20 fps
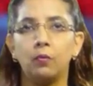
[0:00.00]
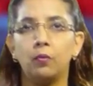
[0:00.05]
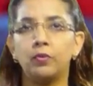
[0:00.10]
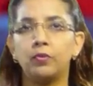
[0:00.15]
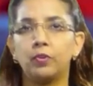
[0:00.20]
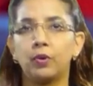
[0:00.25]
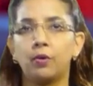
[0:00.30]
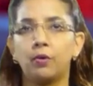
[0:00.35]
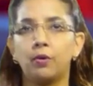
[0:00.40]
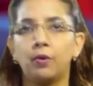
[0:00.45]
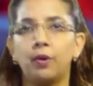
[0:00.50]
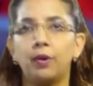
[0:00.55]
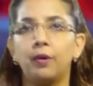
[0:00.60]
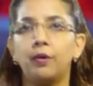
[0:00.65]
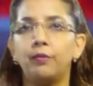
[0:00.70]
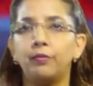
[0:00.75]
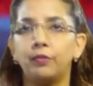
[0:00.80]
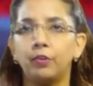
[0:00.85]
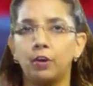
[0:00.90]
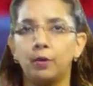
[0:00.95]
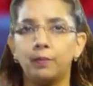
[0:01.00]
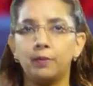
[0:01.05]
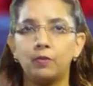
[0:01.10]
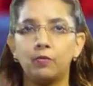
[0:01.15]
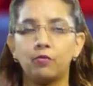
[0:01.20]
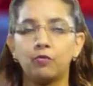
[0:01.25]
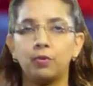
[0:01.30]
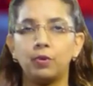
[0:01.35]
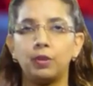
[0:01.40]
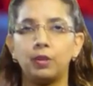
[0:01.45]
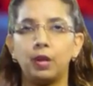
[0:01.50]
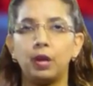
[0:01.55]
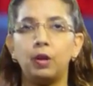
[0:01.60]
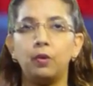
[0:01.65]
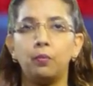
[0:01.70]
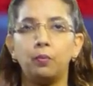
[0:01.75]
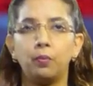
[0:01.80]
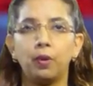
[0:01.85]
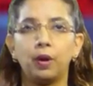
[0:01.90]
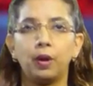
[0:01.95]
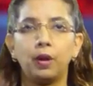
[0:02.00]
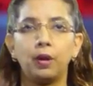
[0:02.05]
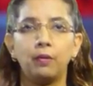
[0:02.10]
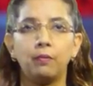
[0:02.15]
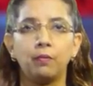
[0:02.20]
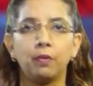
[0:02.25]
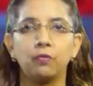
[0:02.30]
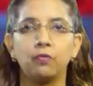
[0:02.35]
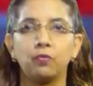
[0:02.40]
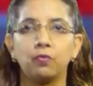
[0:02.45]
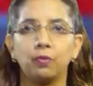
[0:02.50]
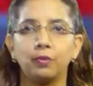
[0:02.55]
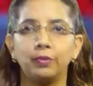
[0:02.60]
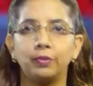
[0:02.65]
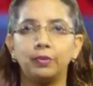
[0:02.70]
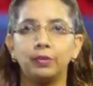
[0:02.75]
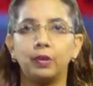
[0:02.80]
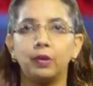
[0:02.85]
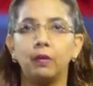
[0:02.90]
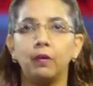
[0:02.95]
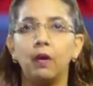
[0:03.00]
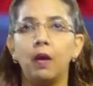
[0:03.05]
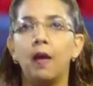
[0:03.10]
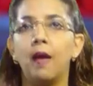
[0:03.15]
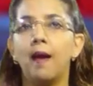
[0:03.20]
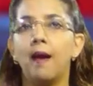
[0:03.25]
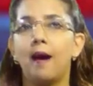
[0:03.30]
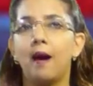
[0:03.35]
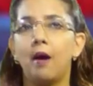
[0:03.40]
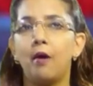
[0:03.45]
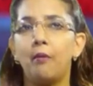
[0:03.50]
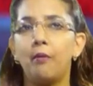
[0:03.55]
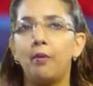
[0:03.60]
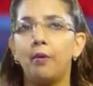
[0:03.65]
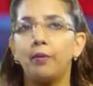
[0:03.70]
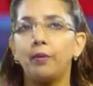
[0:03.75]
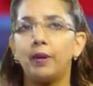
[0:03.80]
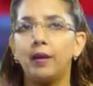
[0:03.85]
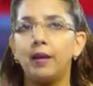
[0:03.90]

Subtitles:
which occurred on Durban Street in Working Ross, Georgetown, around